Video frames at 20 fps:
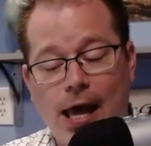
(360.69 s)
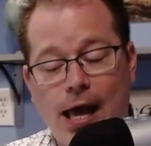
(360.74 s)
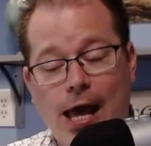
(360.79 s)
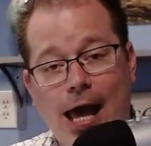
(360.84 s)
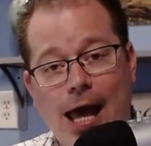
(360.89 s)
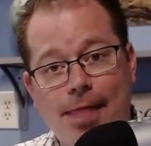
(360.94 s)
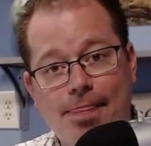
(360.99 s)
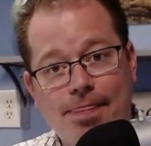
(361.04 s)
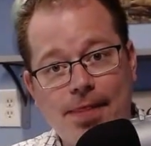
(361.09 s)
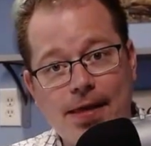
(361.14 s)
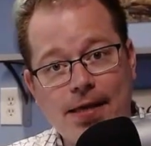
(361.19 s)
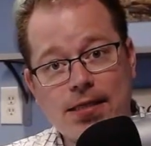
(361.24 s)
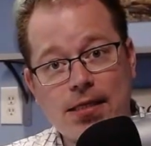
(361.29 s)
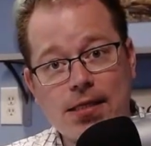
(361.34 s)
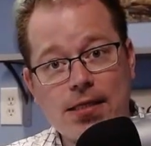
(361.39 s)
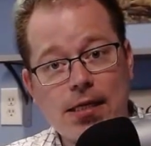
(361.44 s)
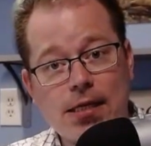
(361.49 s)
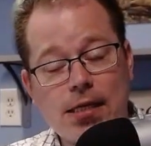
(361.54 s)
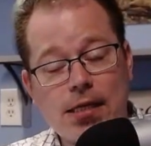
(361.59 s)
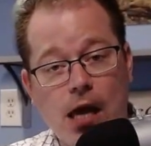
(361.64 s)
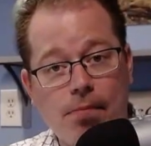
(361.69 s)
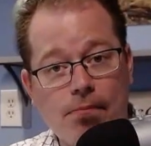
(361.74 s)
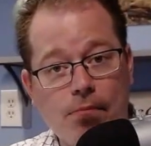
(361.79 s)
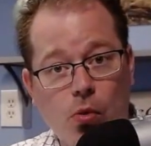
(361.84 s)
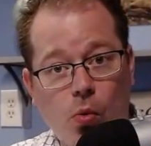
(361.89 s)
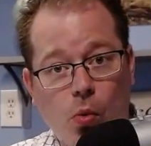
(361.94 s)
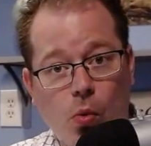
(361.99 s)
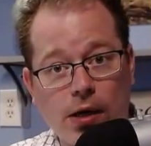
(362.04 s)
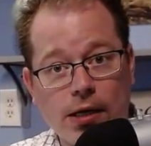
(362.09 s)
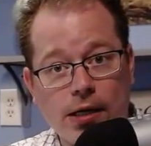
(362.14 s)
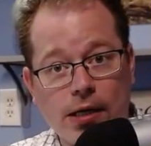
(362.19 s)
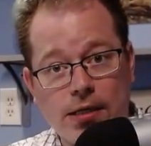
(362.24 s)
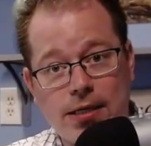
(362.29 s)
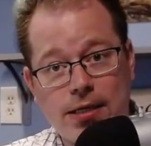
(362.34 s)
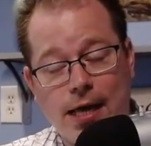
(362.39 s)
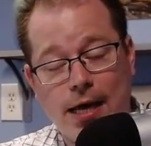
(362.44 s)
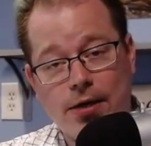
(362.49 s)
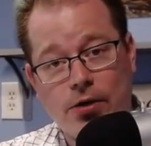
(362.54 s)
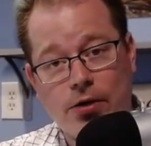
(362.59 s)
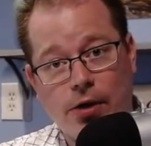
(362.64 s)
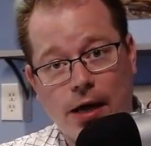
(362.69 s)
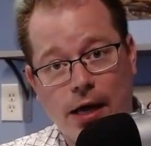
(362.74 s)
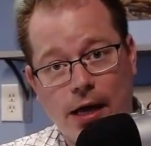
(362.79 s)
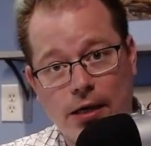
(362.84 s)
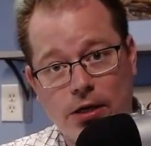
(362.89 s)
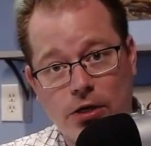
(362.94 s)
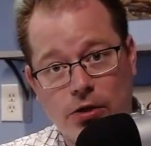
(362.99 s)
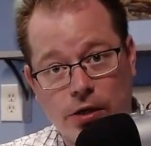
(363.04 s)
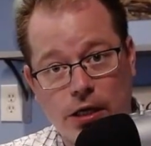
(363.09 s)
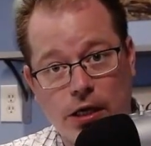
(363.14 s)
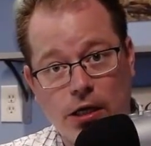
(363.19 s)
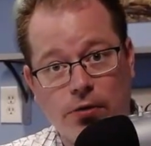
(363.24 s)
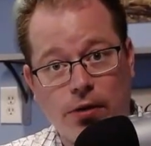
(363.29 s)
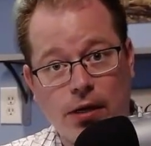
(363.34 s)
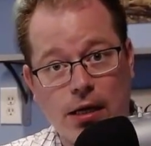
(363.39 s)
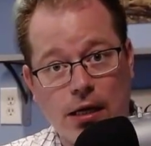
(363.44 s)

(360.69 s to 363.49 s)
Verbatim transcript: And this is the number one contender, and you're hearing